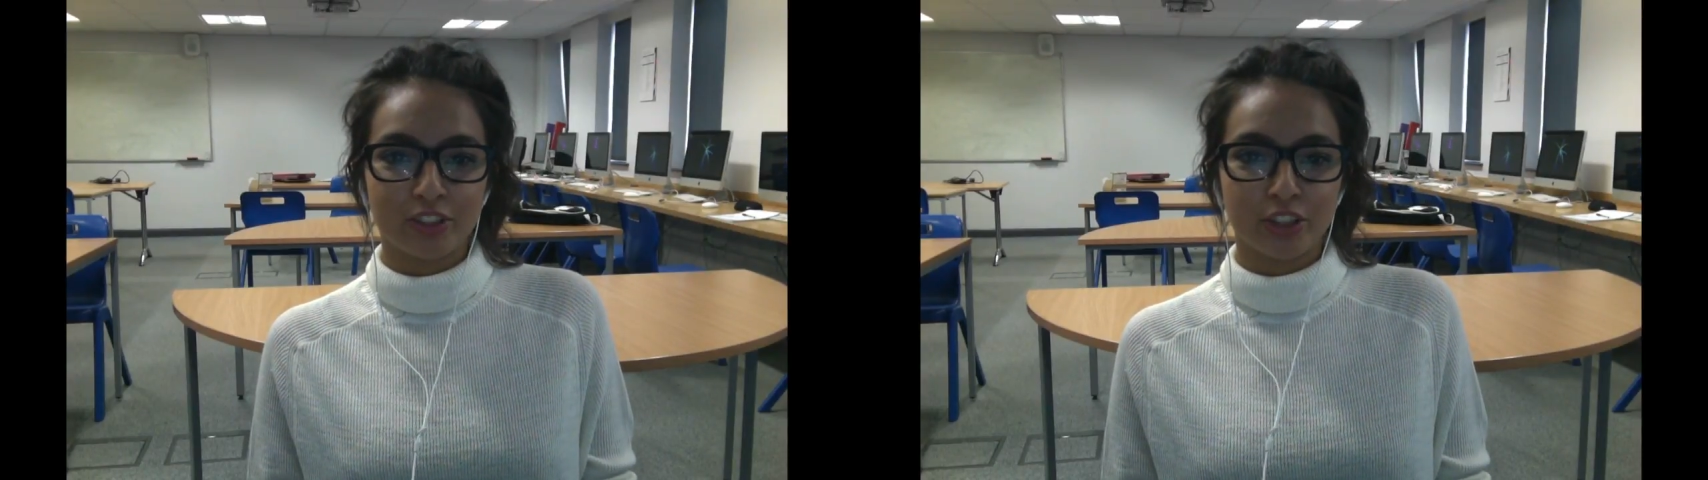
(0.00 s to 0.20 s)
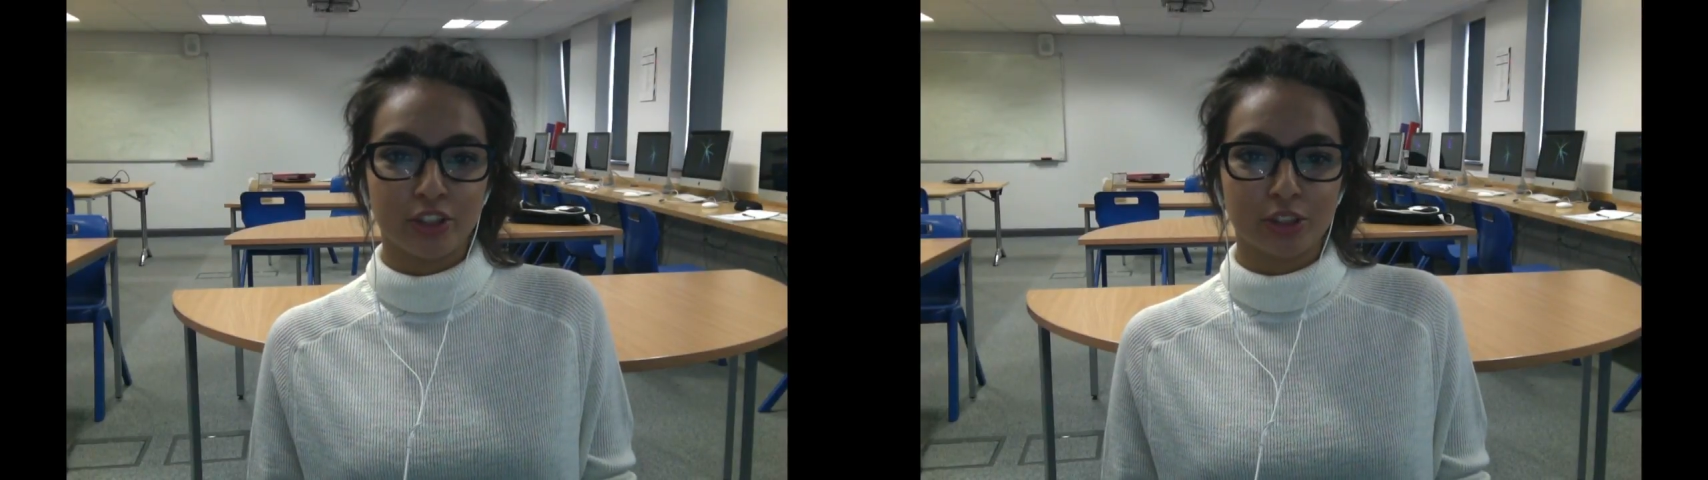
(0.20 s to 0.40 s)

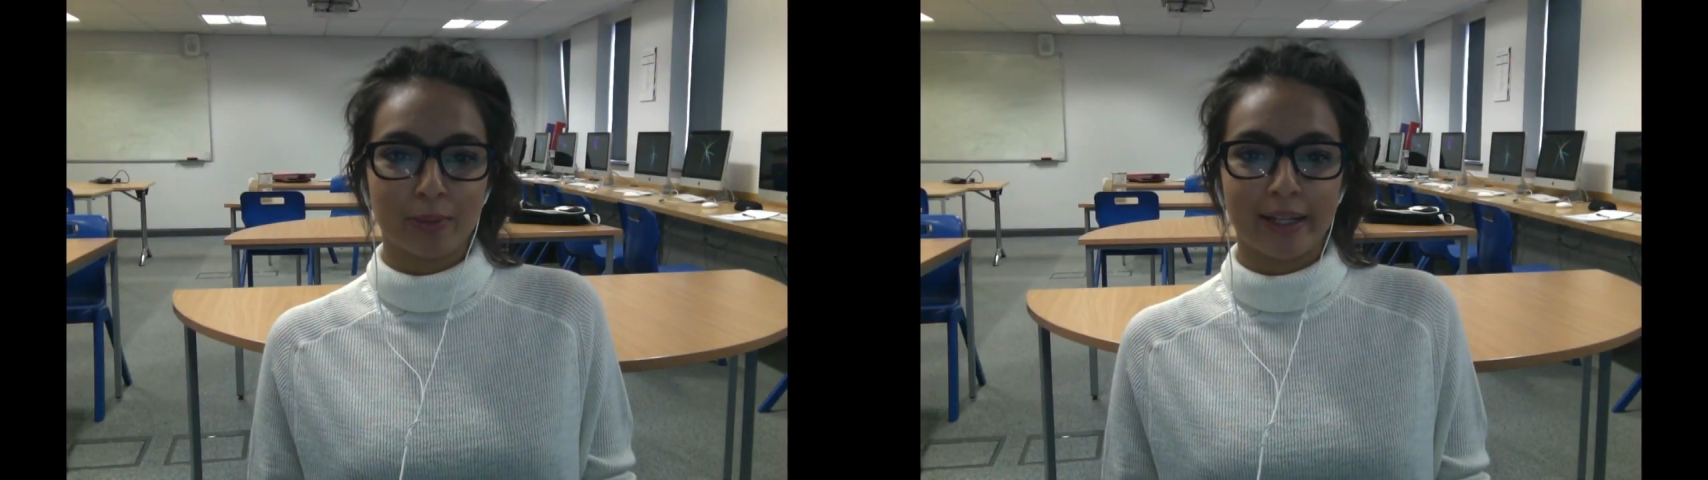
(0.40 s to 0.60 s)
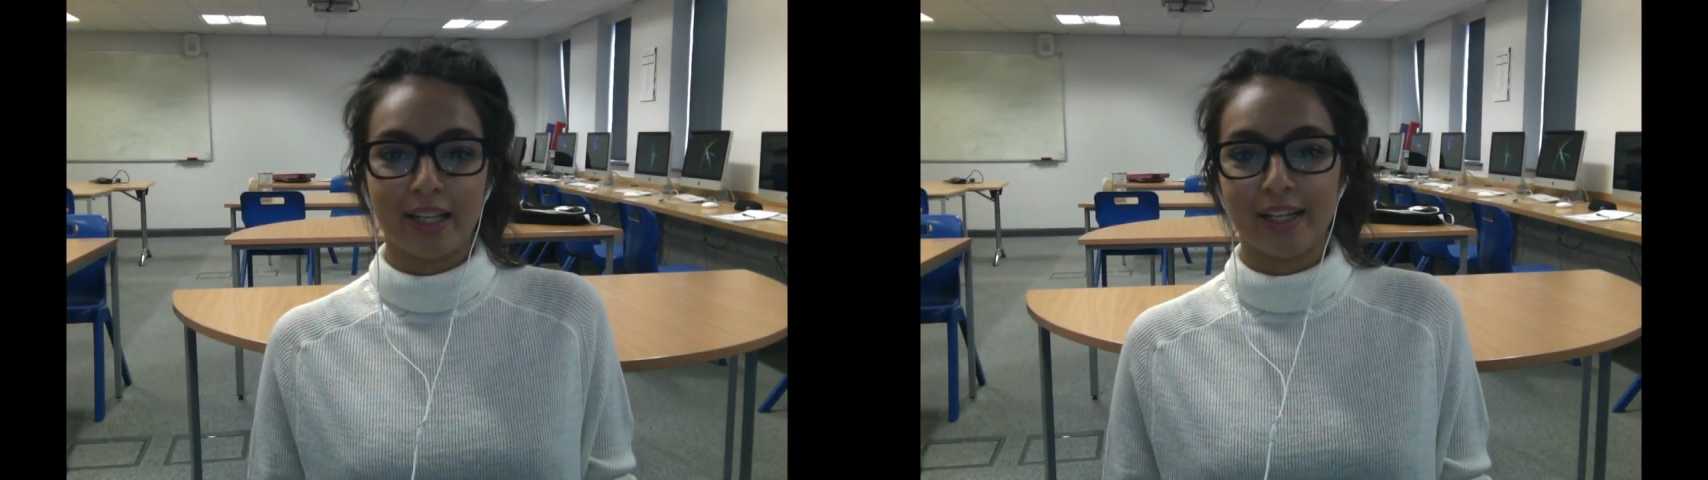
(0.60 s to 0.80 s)
to use
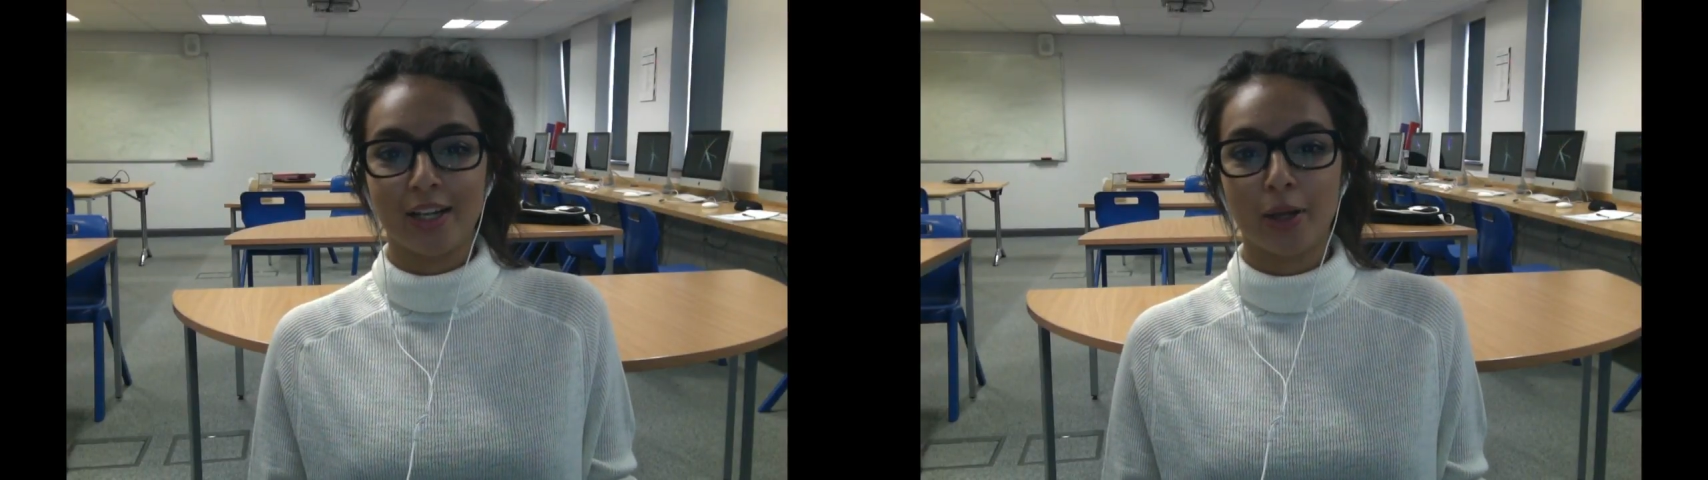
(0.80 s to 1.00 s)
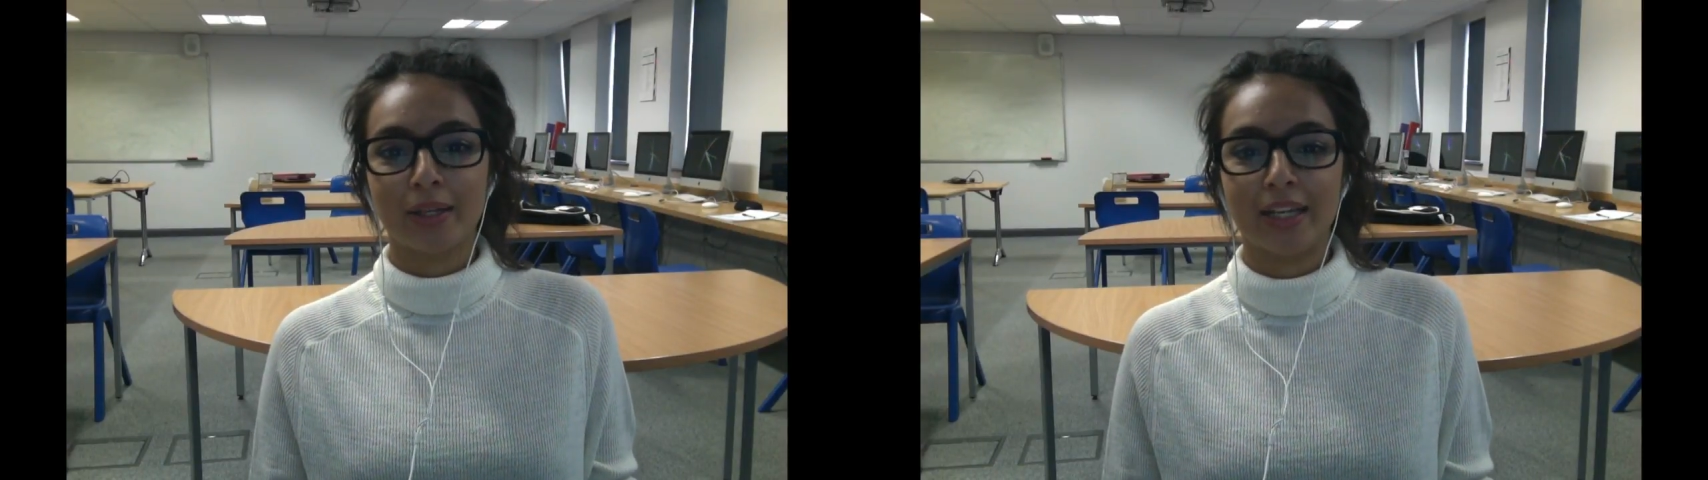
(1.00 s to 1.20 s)
mainly
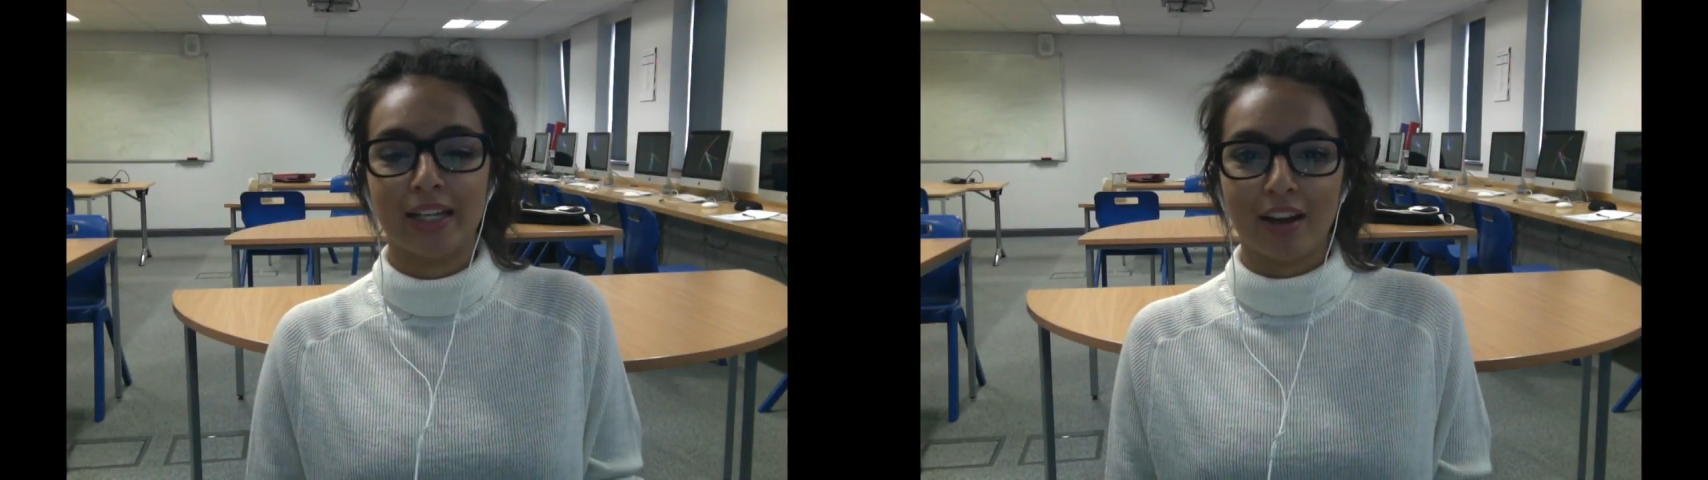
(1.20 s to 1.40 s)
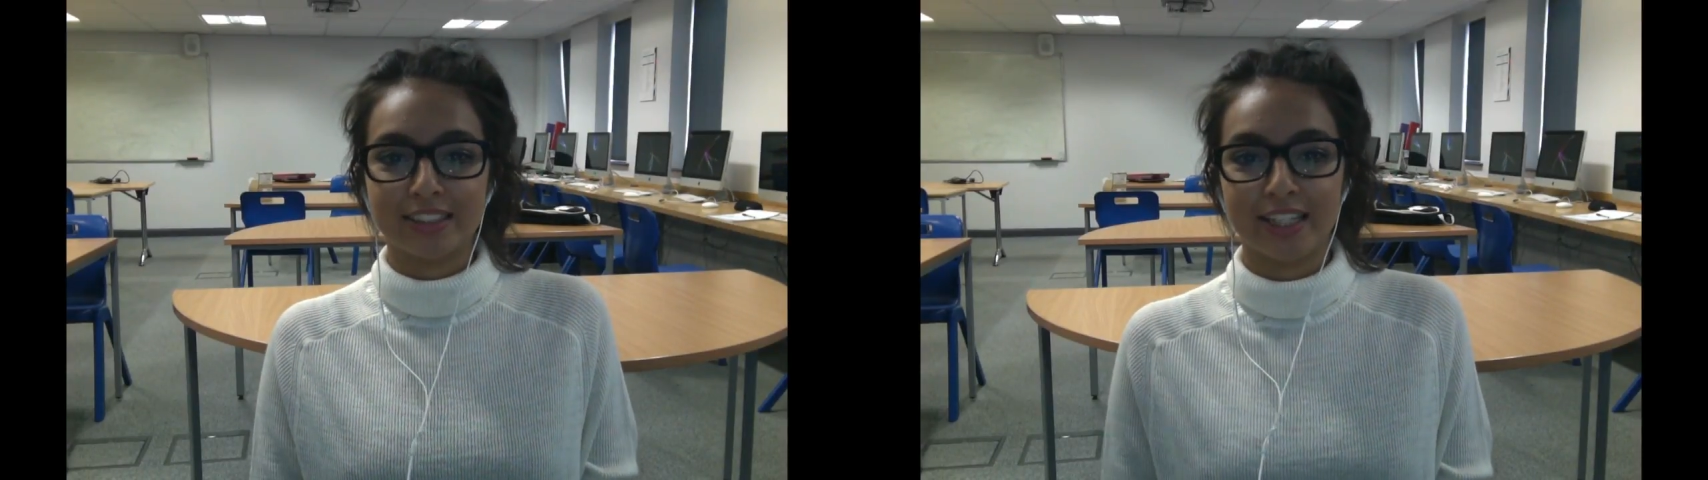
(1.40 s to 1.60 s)
low-key
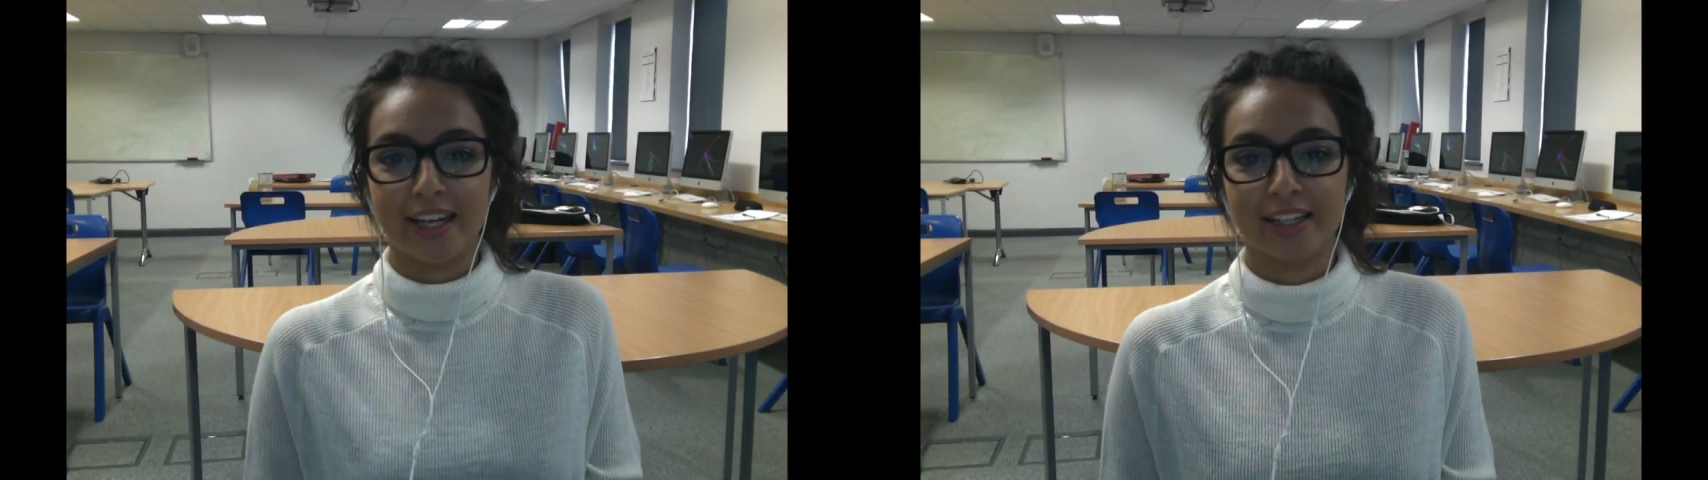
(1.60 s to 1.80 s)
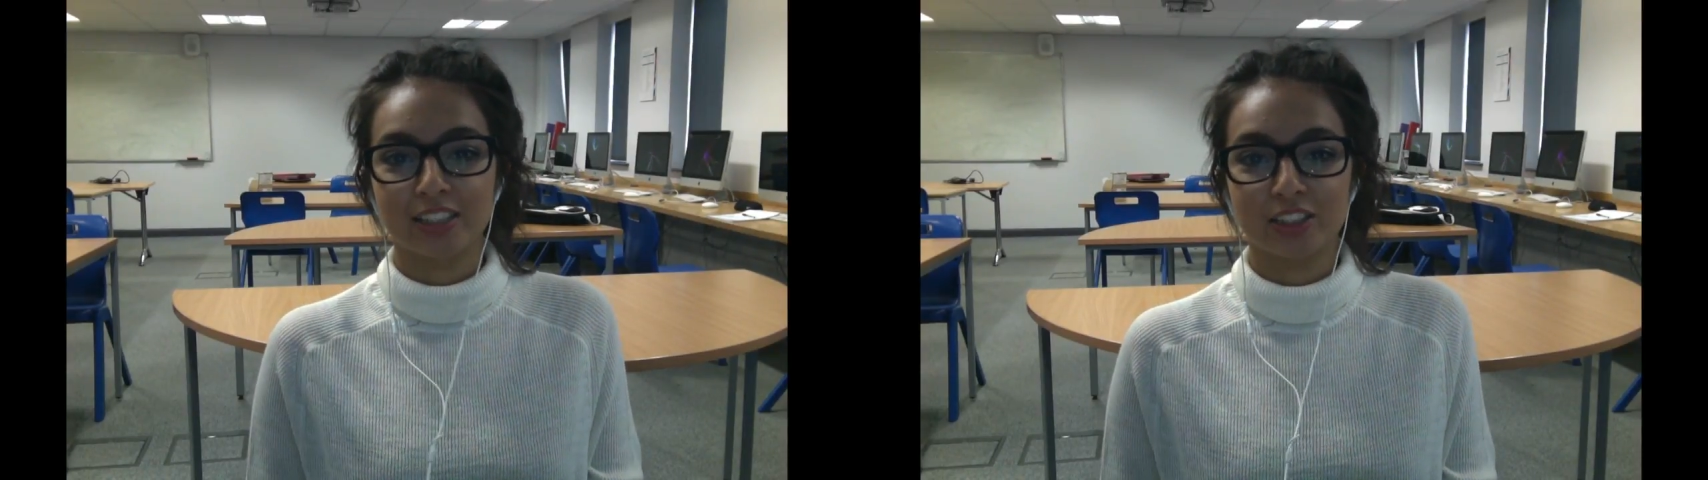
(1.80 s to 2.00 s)
lighting